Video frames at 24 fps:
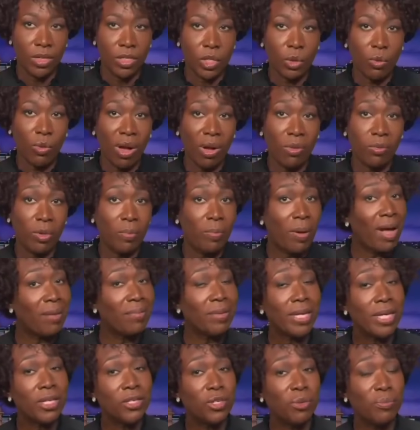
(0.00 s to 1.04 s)
So while
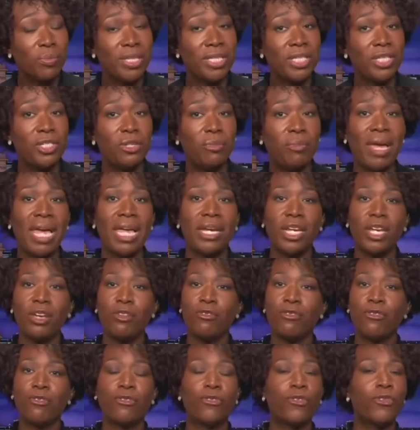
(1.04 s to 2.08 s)
Republicans are busy
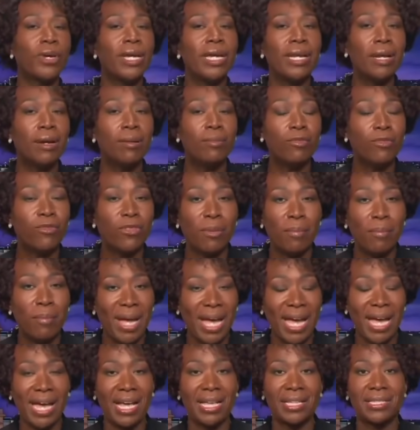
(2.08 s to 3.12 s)
demanding freedom from
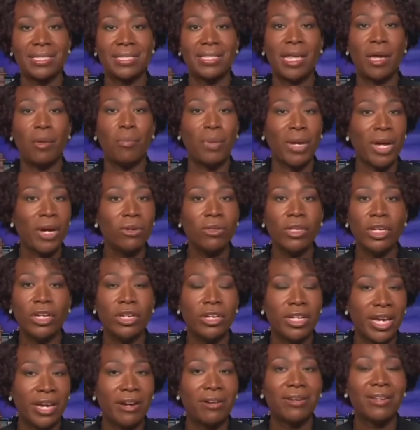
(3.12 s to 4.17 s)
masks, they apparently
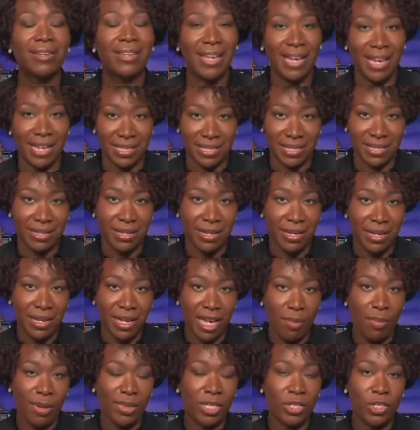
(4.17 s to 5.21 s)
could care less
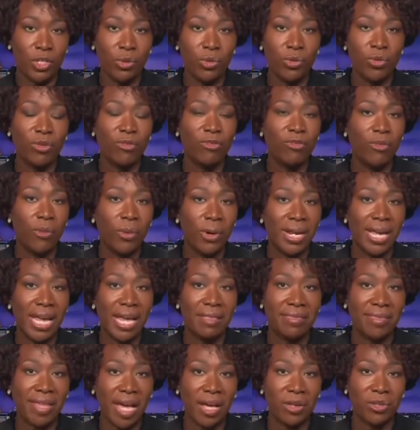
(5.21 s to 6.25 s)
about the
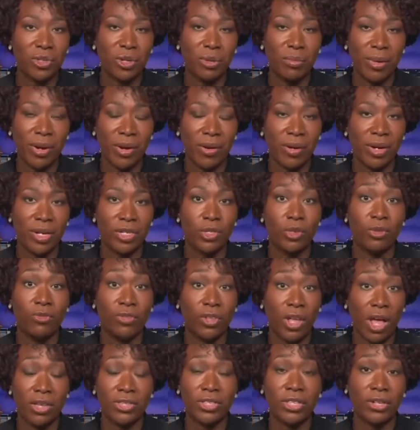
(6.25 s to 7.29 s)
248,000 Americans
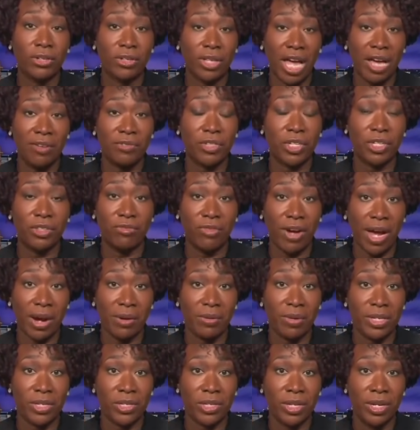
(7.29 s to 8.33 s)
who've lost their lives to the
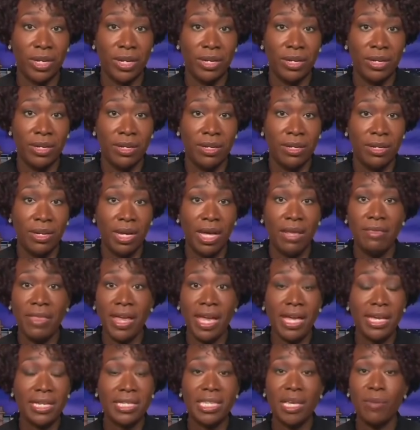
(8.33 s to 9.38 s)
virus. And
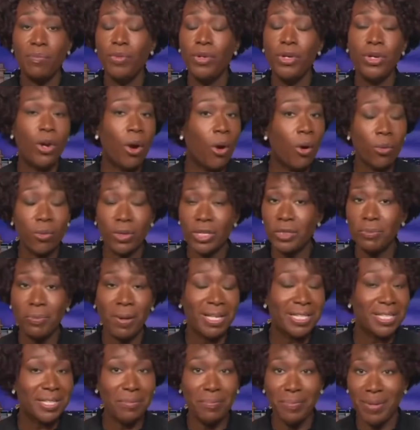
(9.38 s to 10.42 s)
they accept no
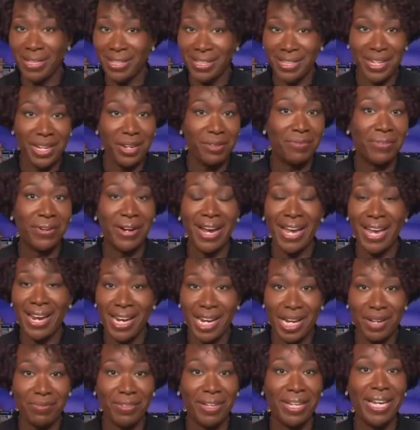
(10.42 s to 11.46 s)
responsibility for
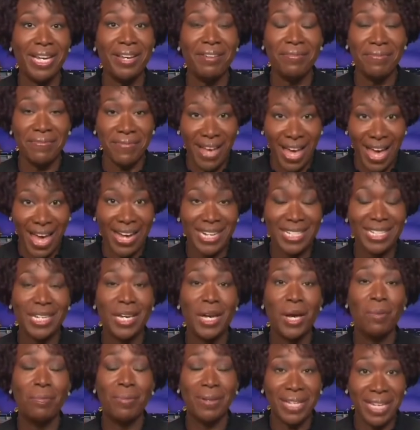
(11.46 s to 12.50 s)
any of it. In fact,
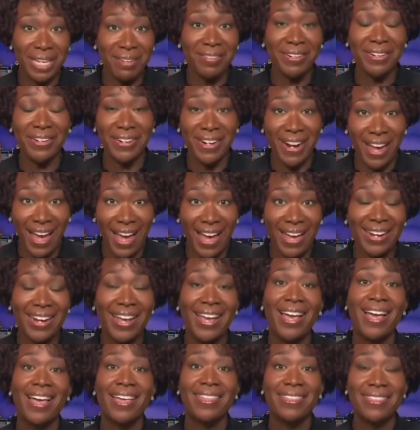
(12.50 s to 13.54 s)
believe it or not,
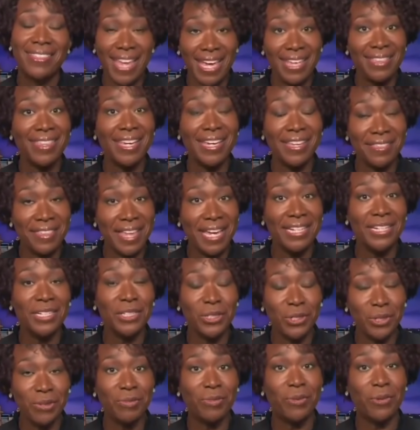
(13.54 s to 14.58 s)
they think they
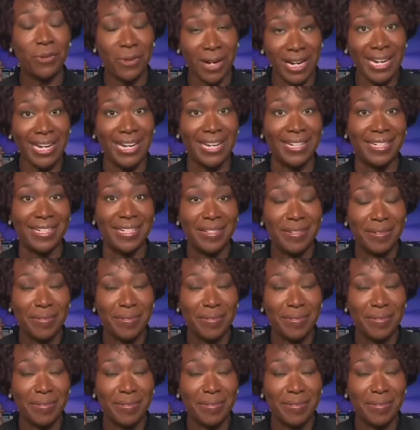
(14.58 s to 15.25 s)
deserve credit.